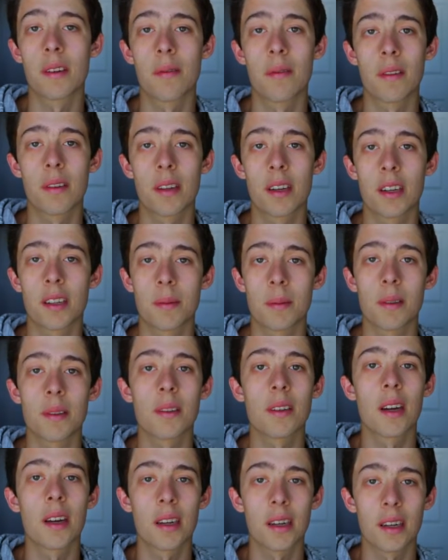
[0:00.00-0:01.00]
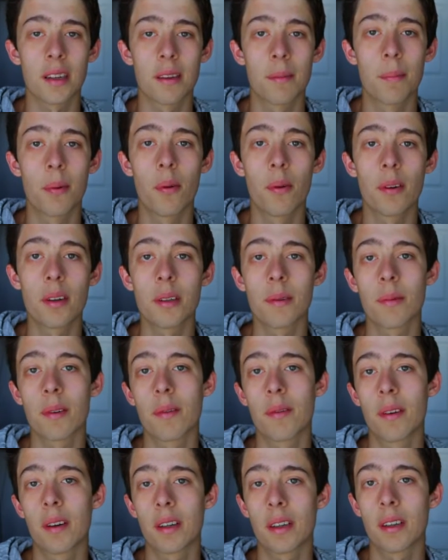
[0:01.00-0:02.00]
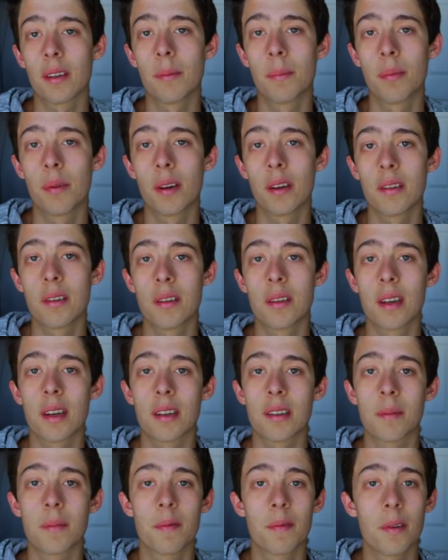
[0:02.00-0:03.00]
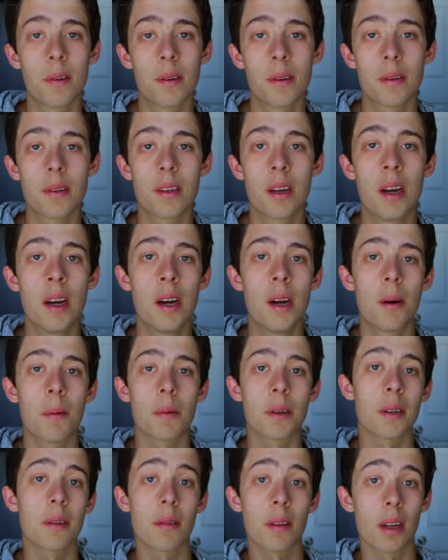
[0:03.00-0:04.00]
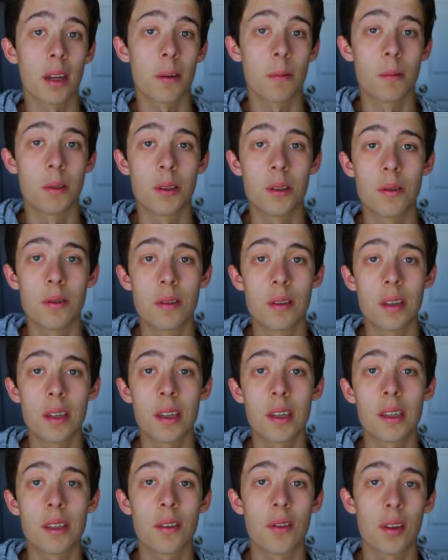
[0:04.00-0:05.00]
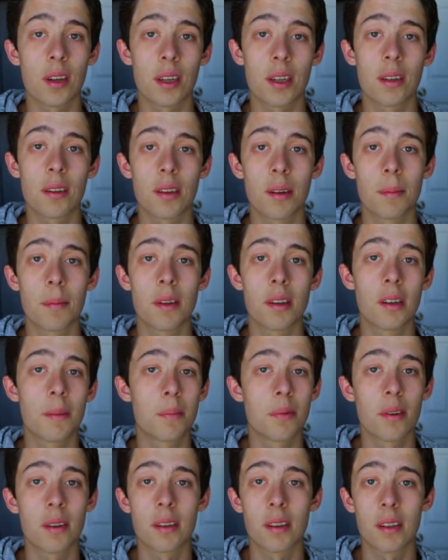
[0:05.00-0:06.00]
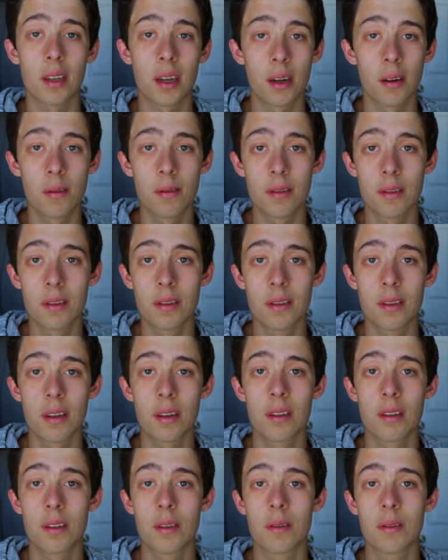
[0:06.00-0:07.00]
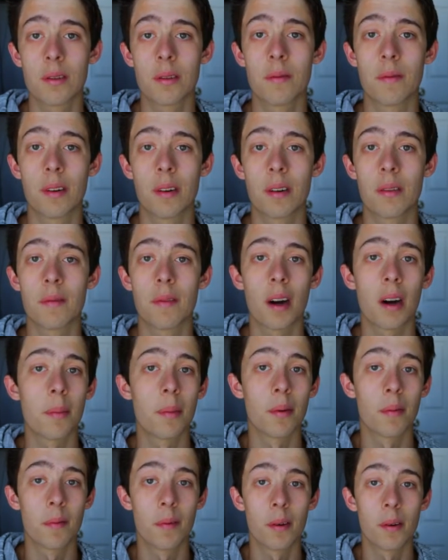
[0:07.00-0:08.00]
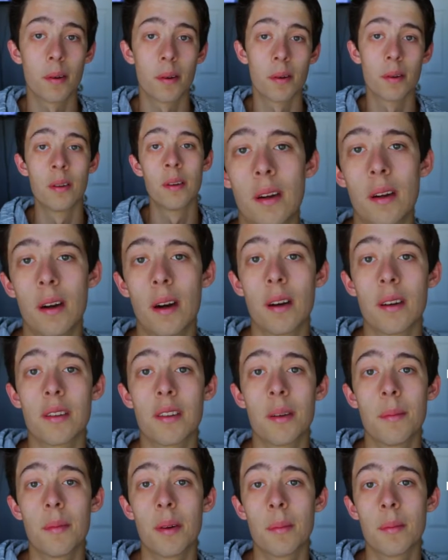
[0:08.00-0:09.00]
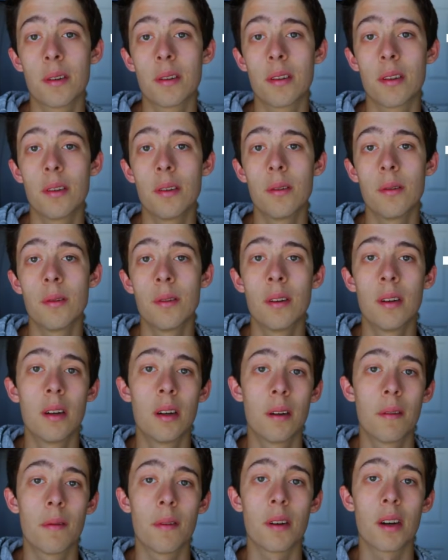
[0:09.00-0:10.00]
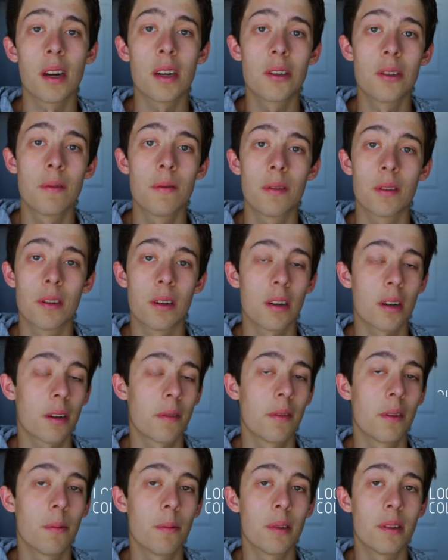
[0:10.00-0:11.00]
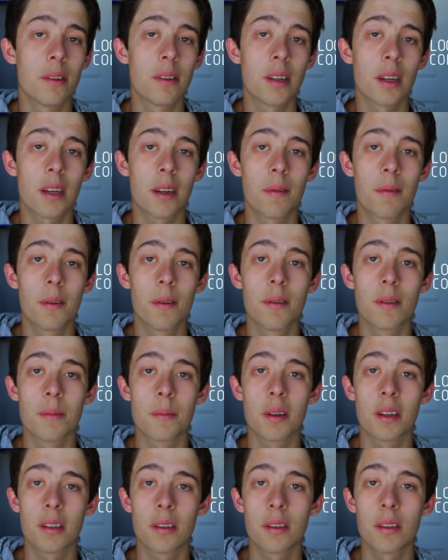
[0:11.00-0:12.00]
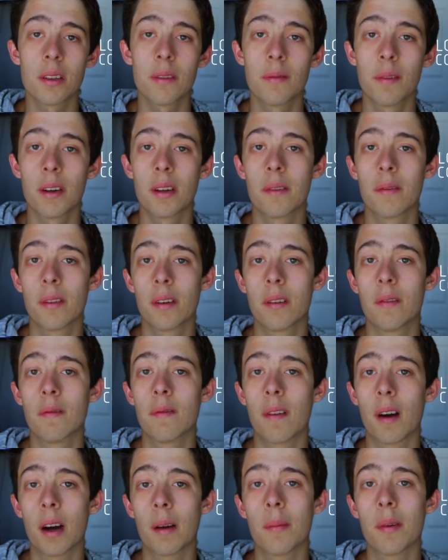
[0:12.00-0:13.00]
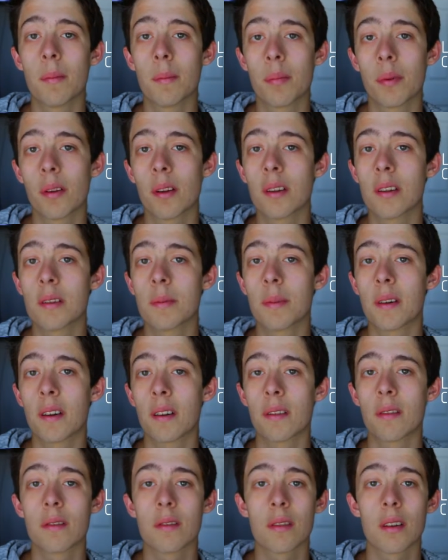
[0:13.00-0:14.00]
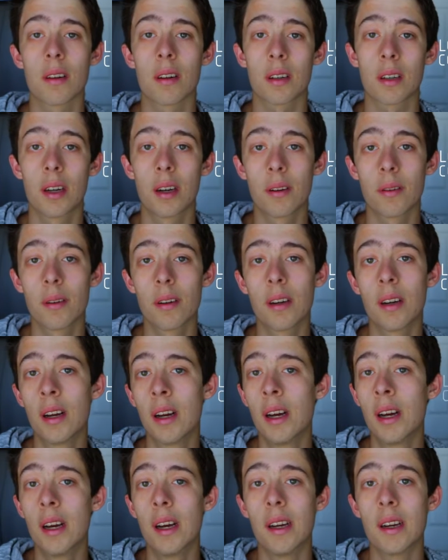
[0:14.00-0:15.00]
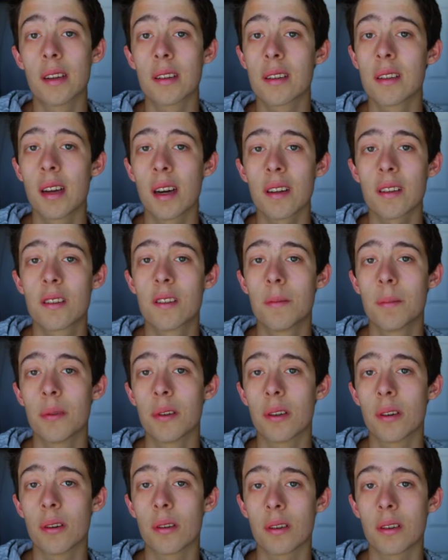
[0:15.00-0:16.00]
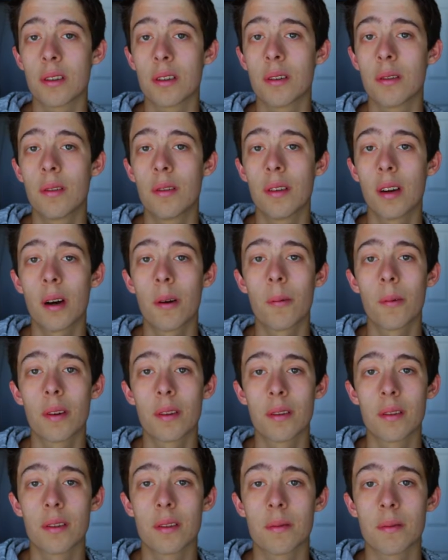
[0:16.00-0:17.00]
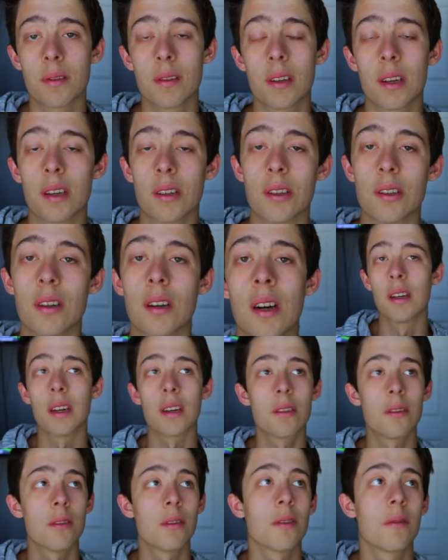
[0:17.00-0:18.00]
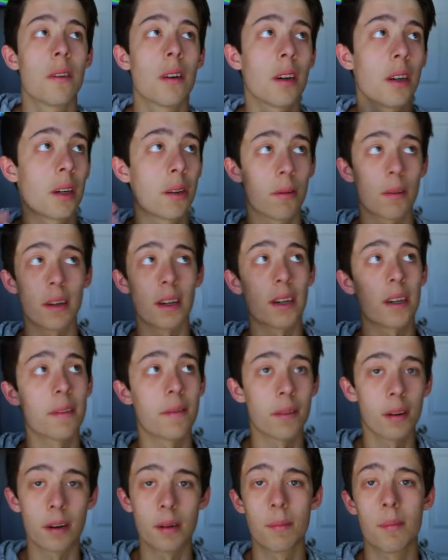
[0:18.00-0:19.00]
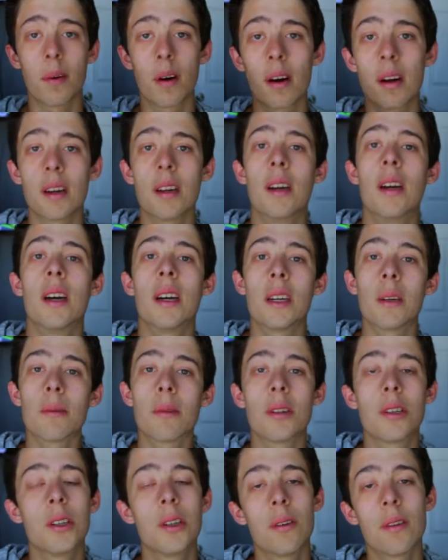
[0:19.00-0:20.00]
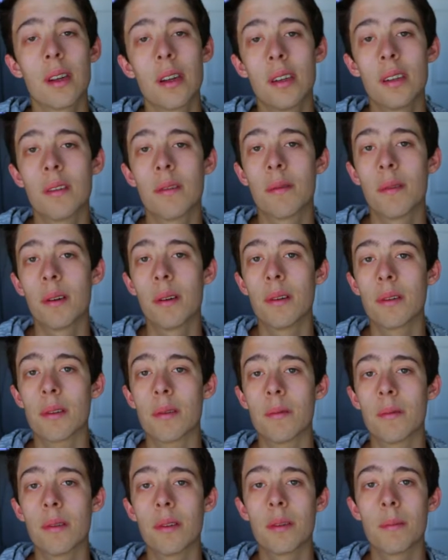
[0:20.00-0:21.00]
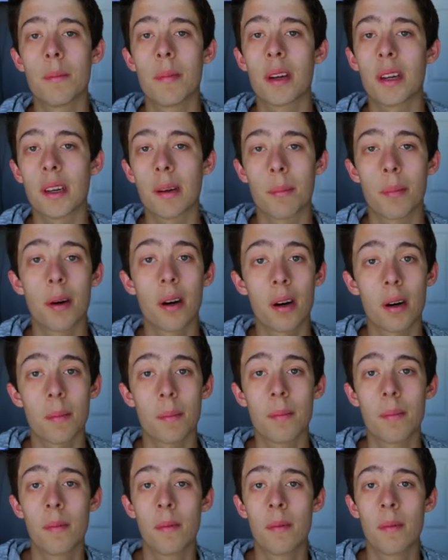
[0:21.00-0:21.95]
different things, but you kind of get the point. You want to find a good place to take some photos where you like what you see and you think you can manipulate the colors and such, so it's a very vibrant photo. Alright, tip number 2. For nature photography, when you're taking photos, make sure you find a very vibrant place, meaning there's a lot of color and it's not super dull, because you do not want this with nature. Nature is very green and very bright. You want to show that in your photos and really make it pop.